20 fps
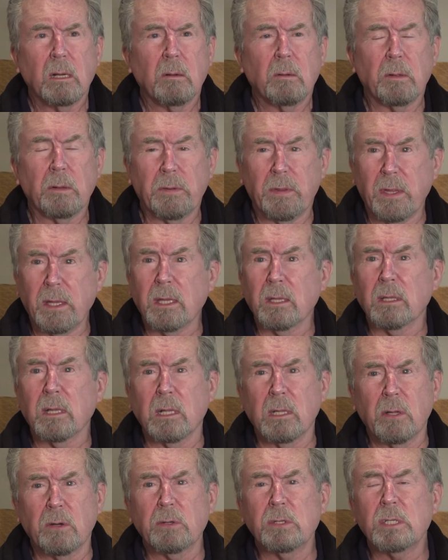Well, think of
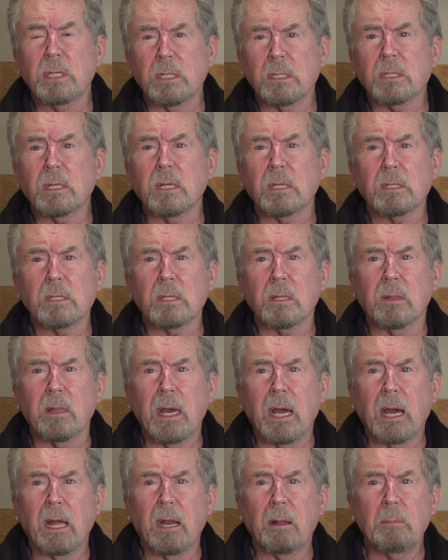the logistics of
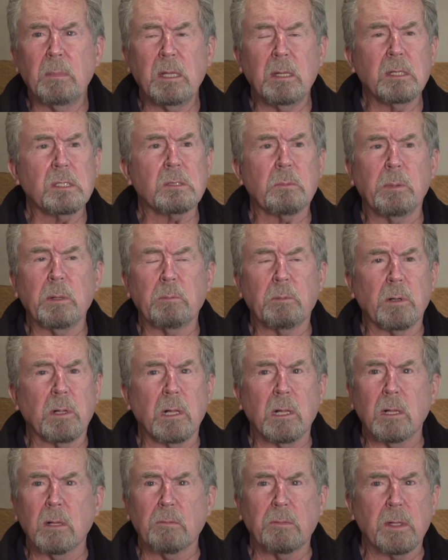that. I mean, these are people
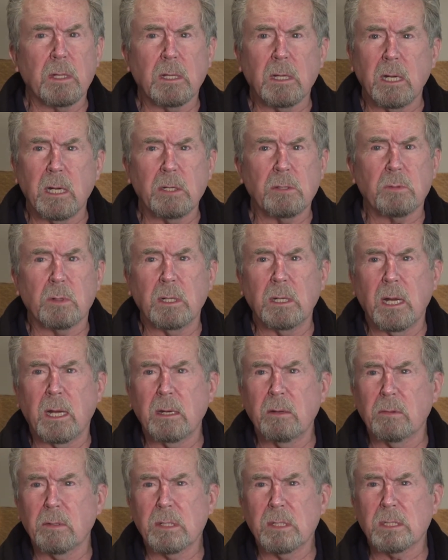all over the country,
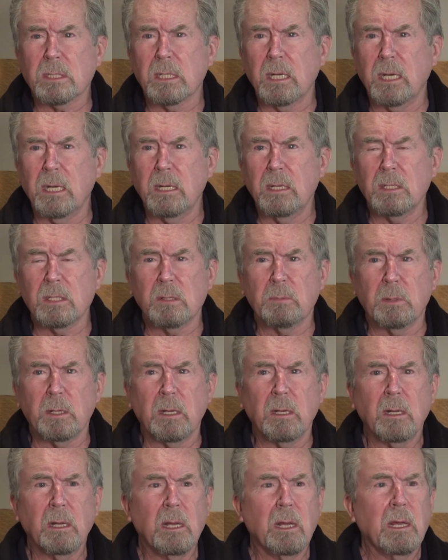not only cities,
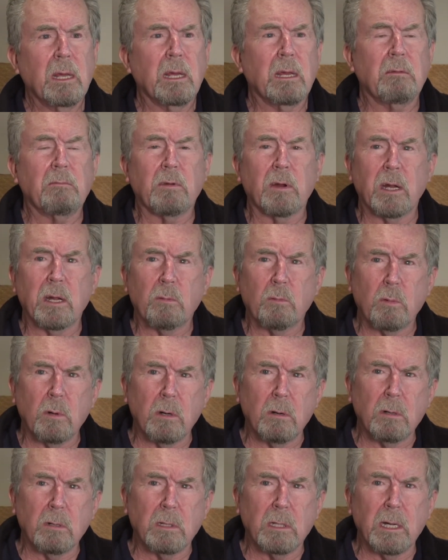but in very
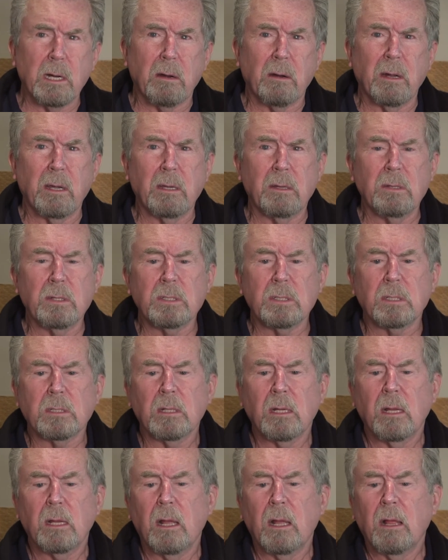rural areas.
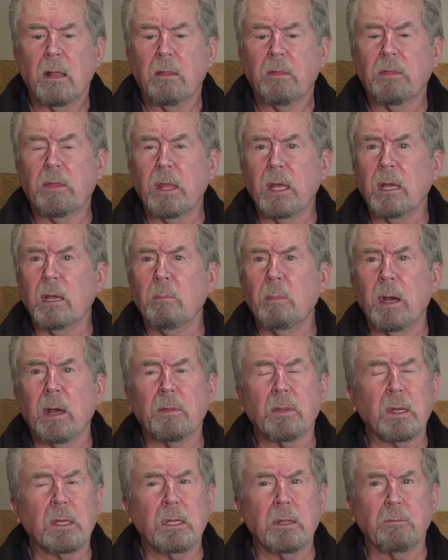Think
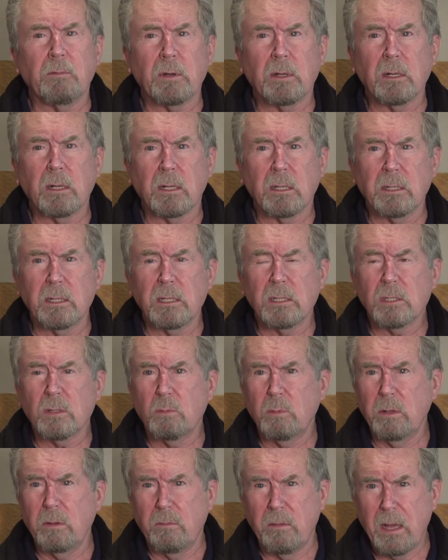about the difficulties
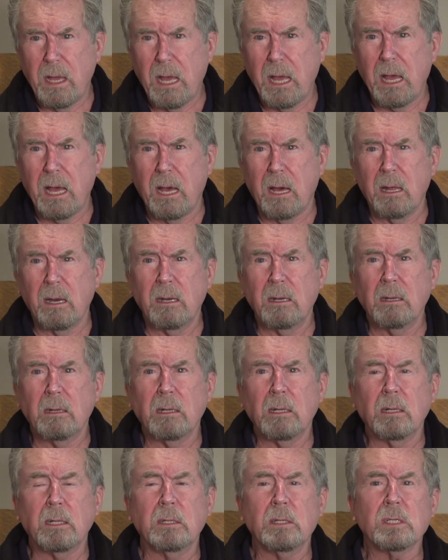we've had
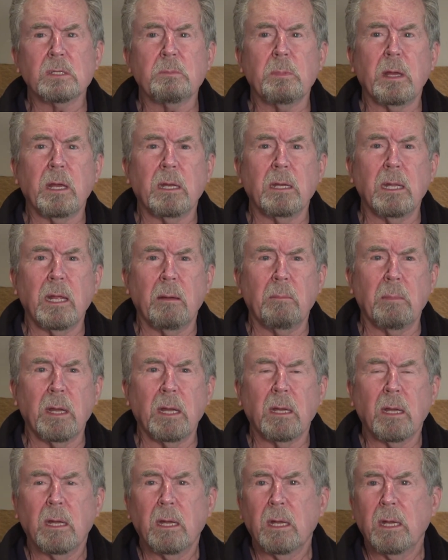in this pandemic
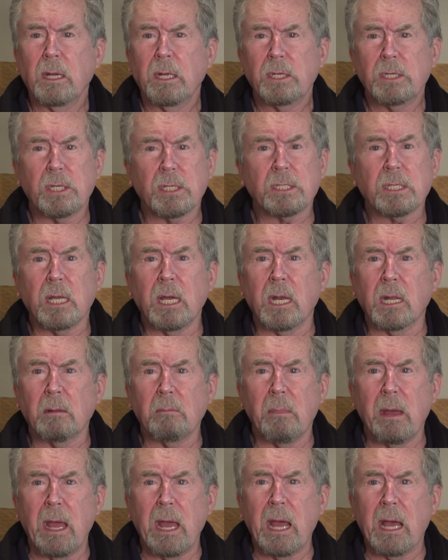just getting
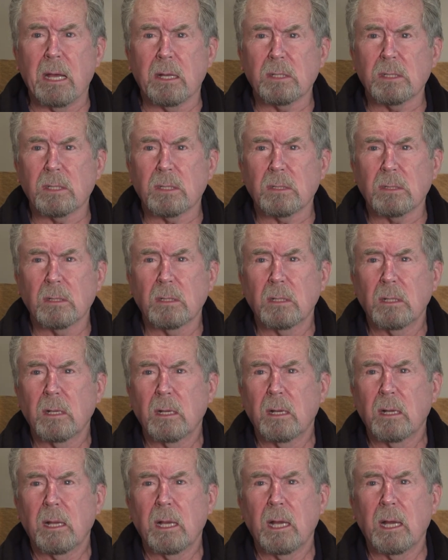masks
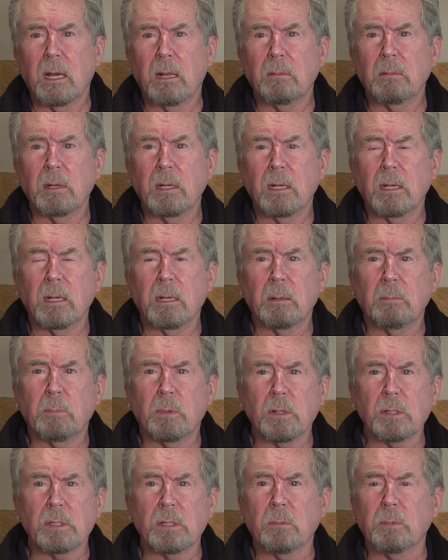and
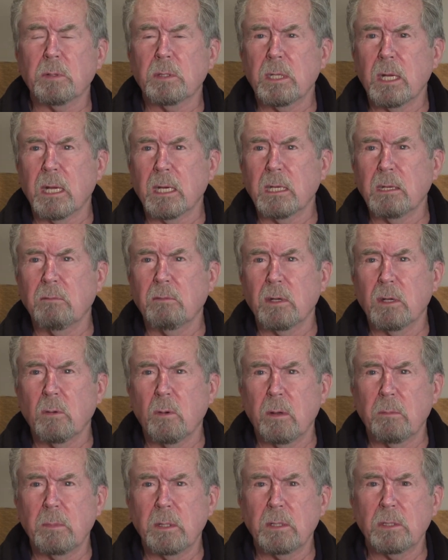personal protective
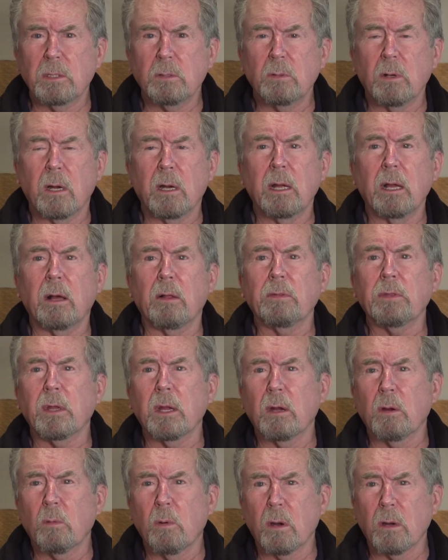equipment to our
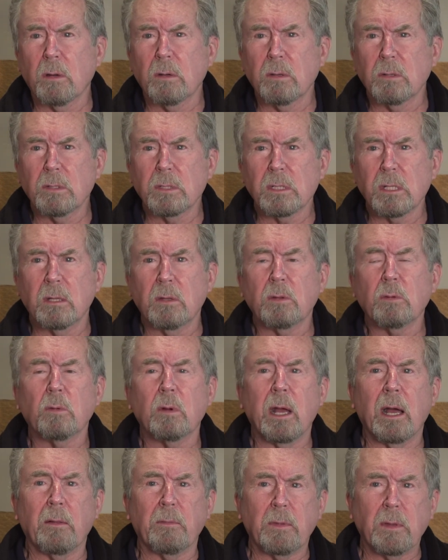healthcare workers and
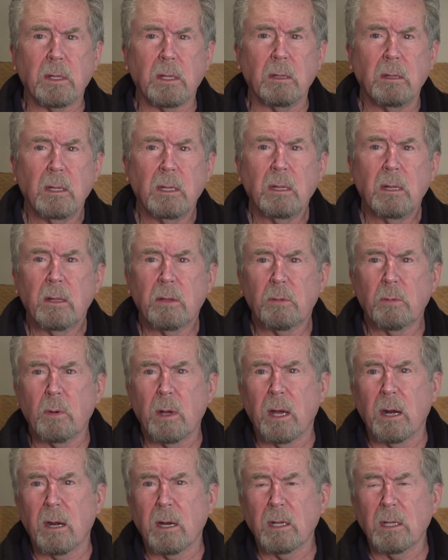
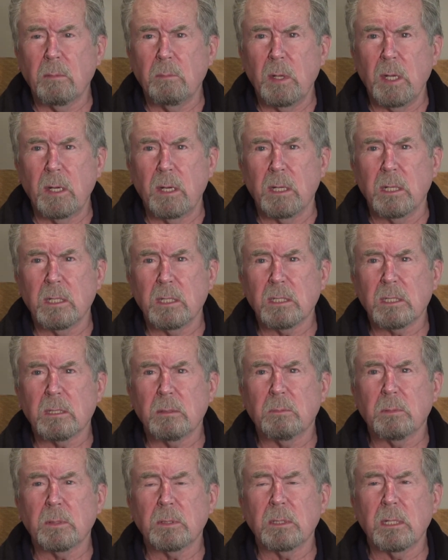throughout our communities to
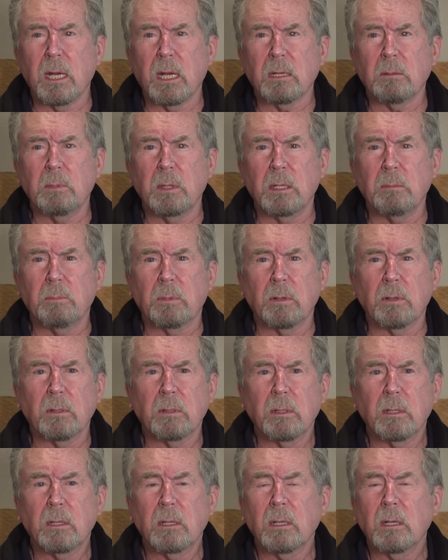protect people.
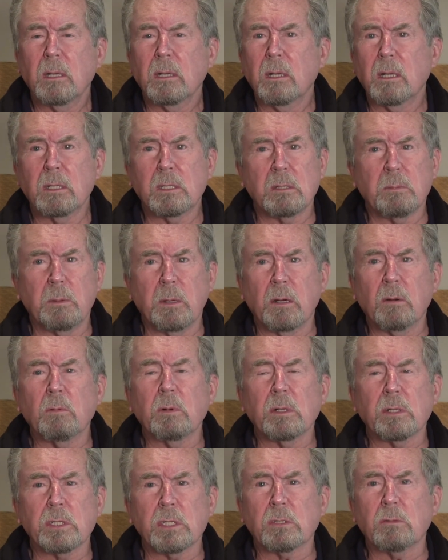It's been a
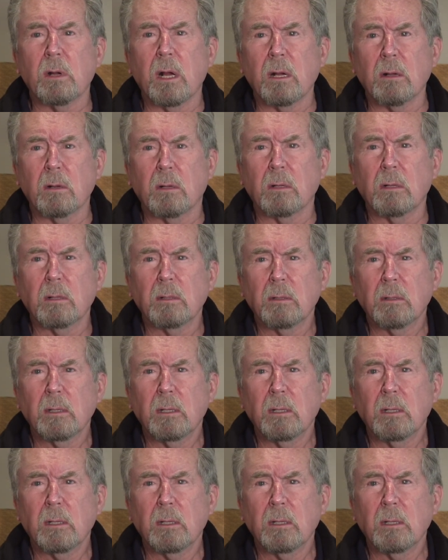real struggle.